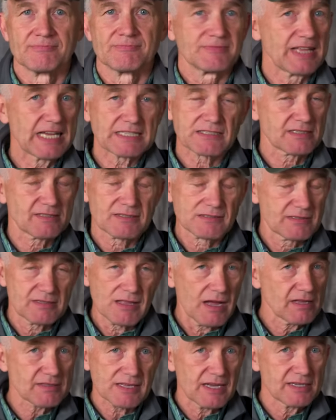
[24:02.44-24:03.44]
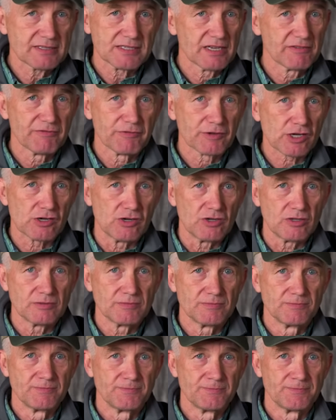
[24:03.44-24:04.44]
That's not that difficult.
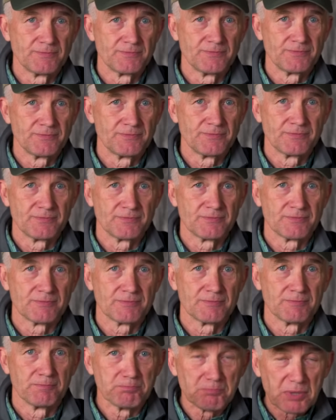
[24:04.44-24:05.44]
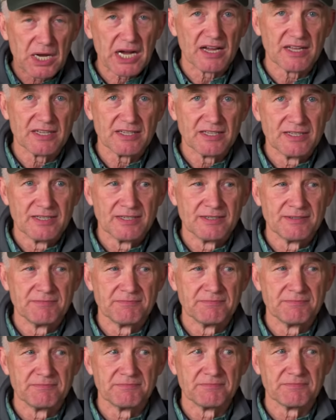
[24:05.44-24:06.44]
But
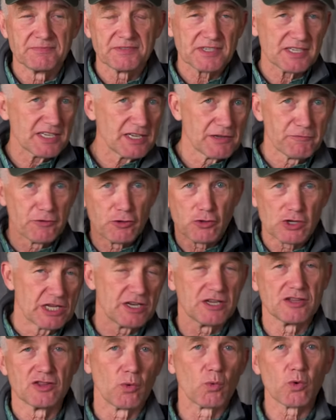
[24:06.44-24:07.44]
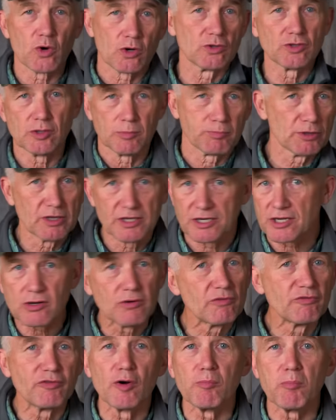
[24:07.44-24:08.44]
if you get in the world of
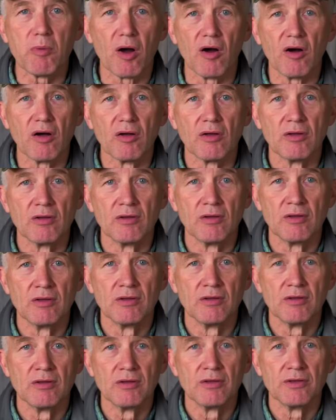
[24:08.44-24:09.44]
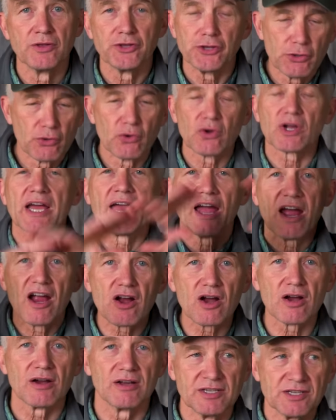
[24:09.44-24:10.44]
political football, you don't
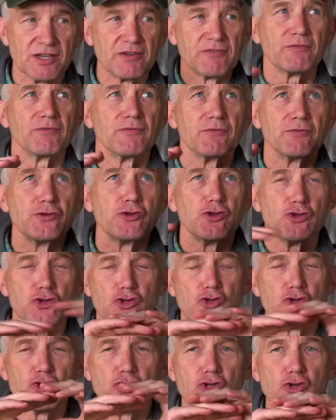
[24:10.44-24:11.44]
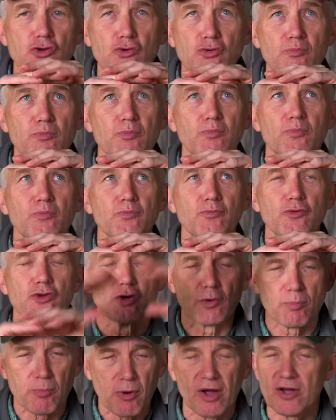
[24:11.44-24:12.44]
care. Uh, you, you,
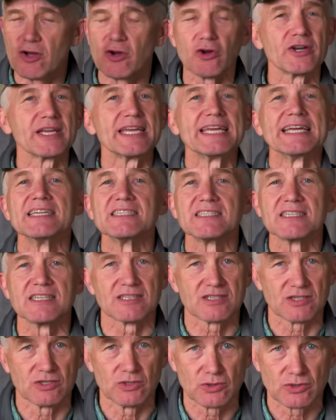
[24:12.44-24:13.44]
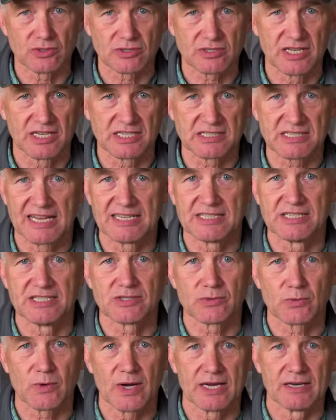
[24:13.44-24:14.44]
your priority isn't those things I
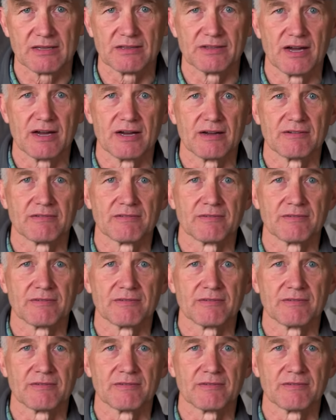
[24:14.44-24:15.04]
just rattled off.